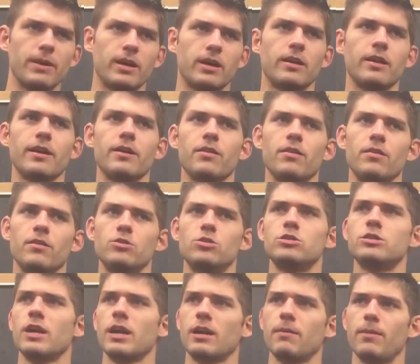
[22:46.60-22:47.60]
to be clear that they're
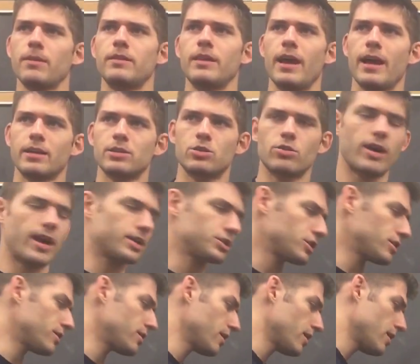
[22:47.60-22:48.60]
just talking about the x
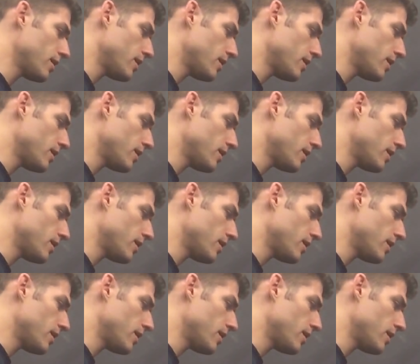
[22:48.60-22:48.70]
direction.